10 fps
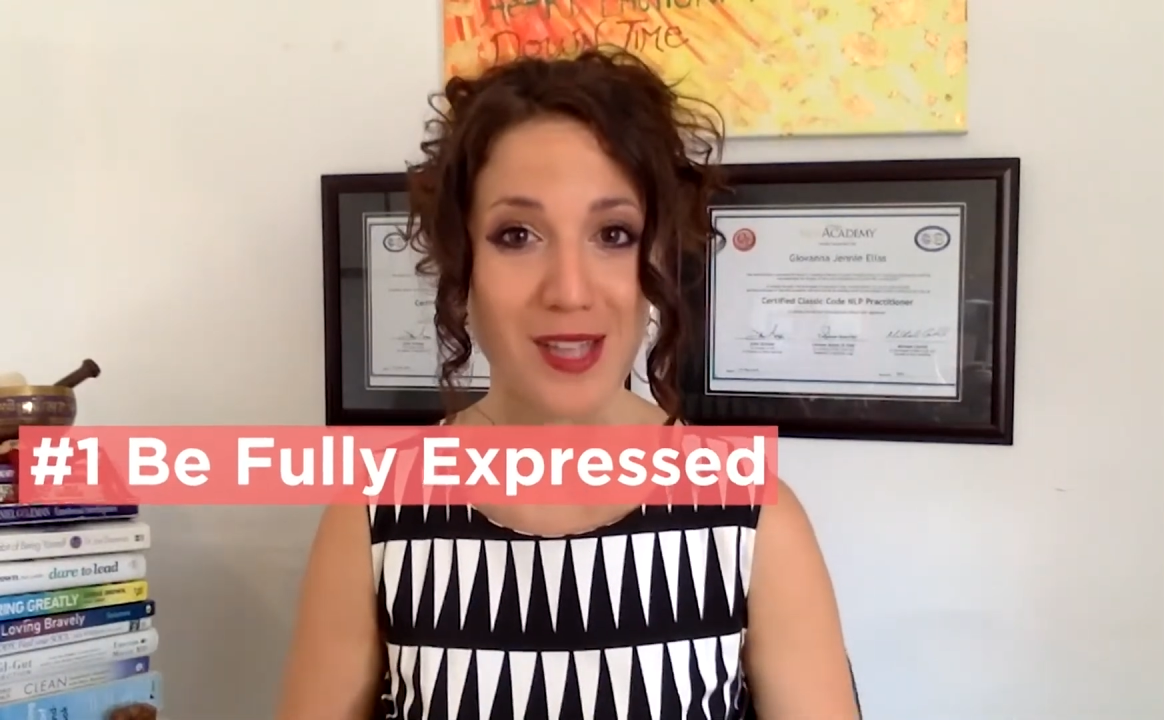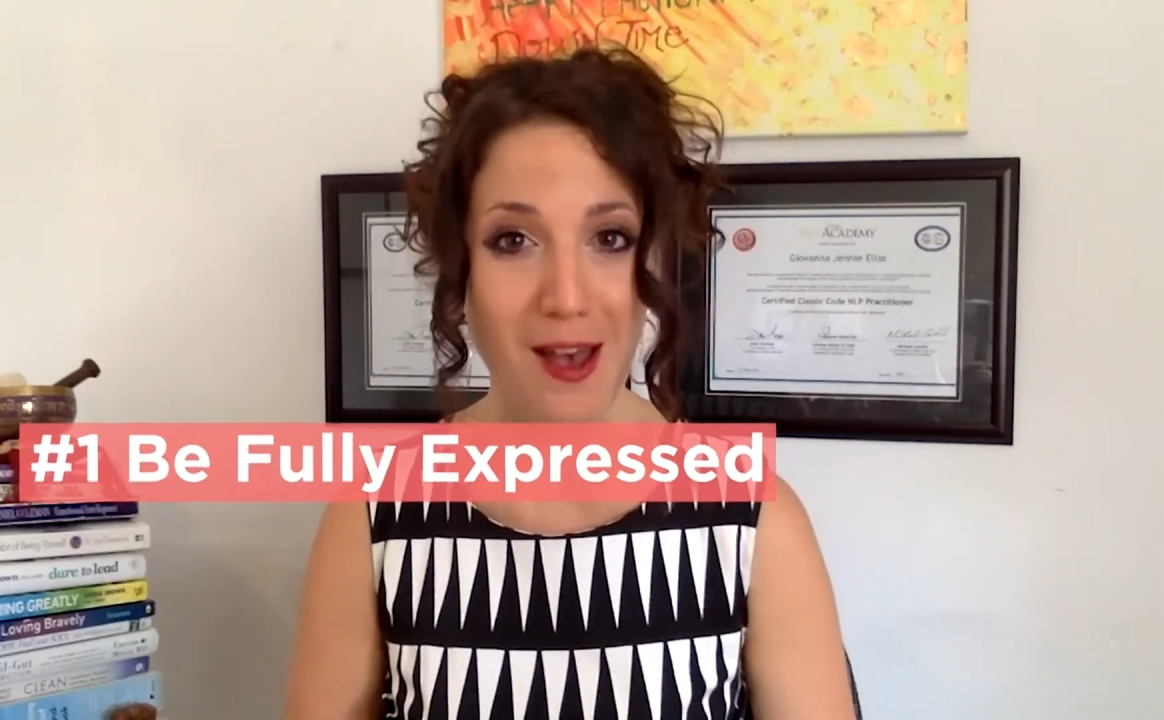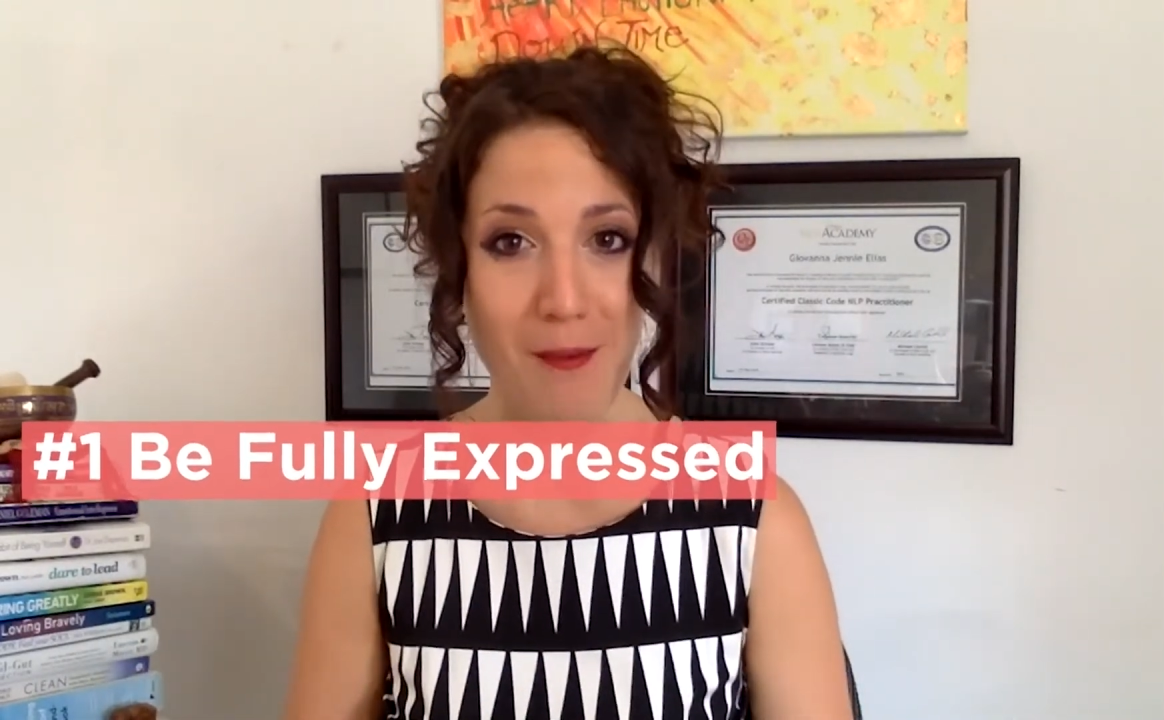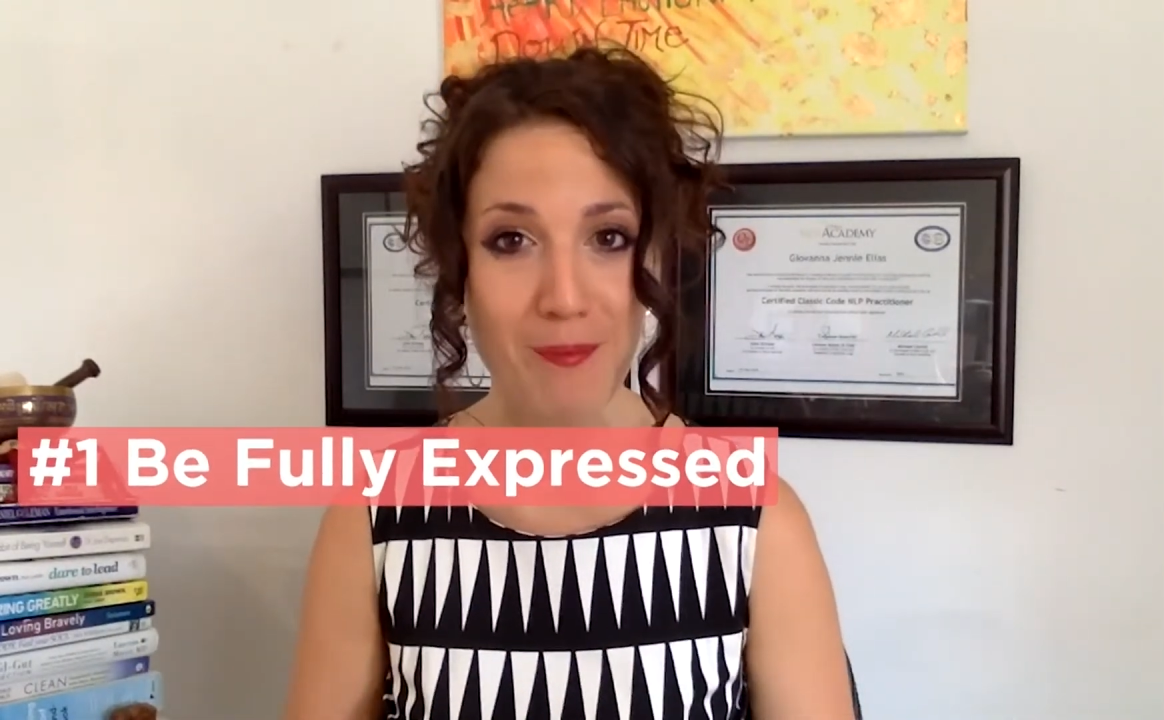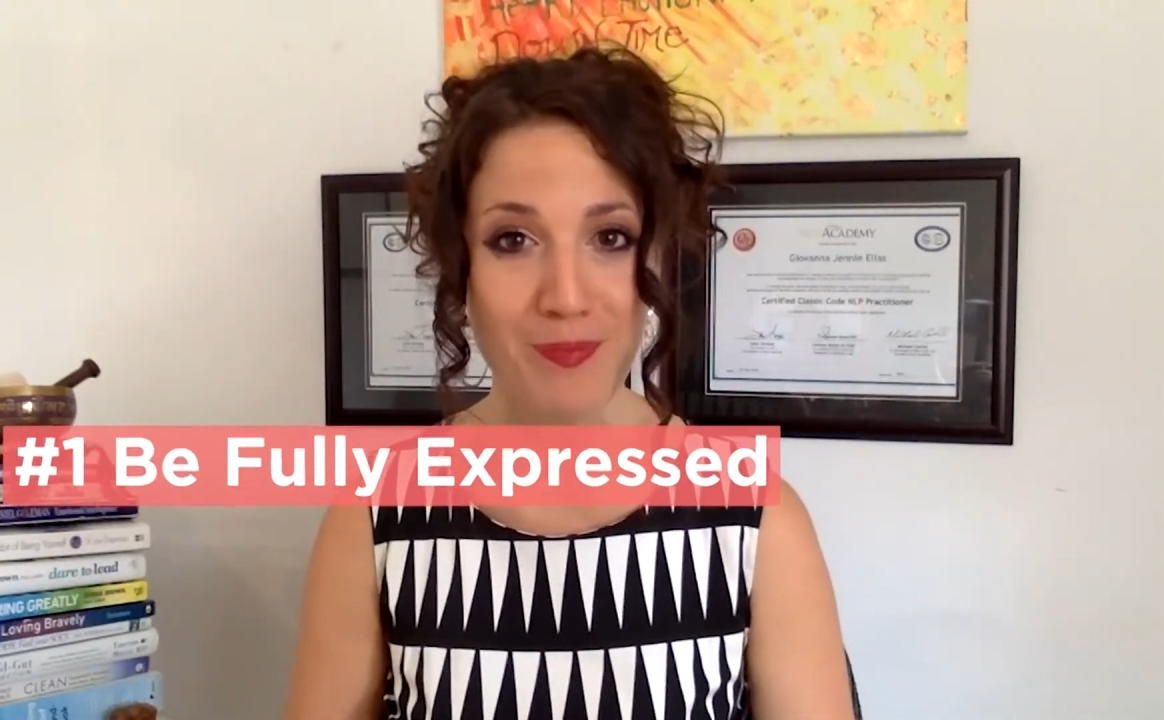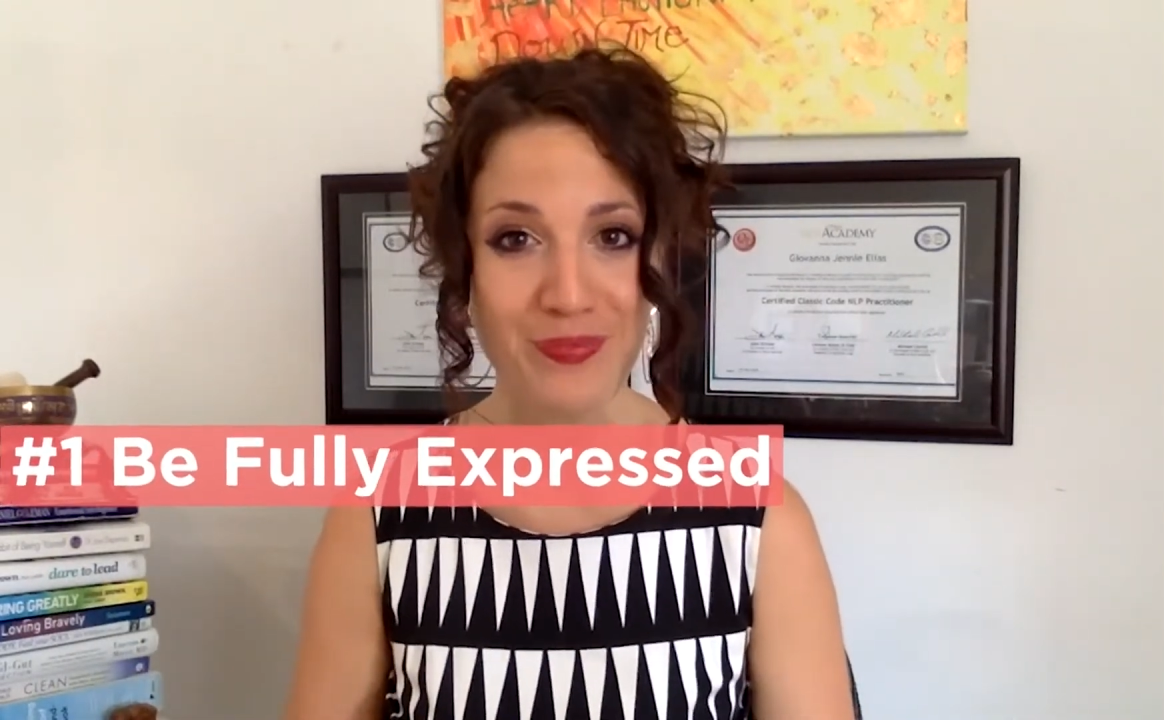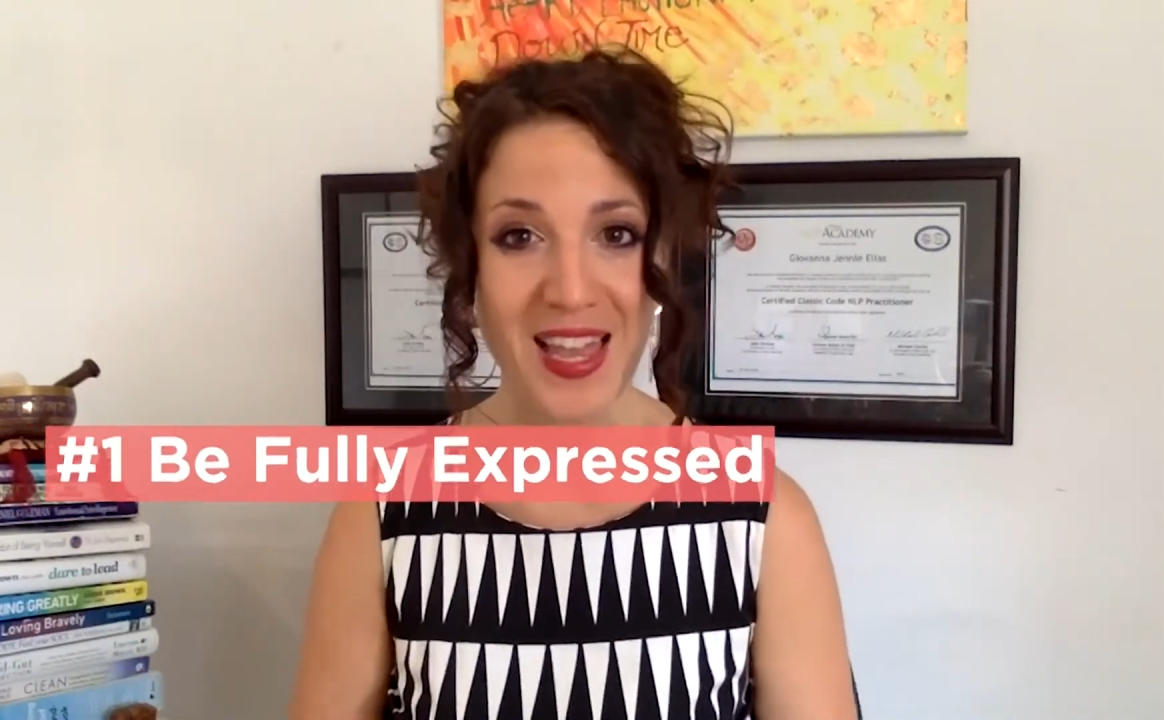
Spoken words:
up.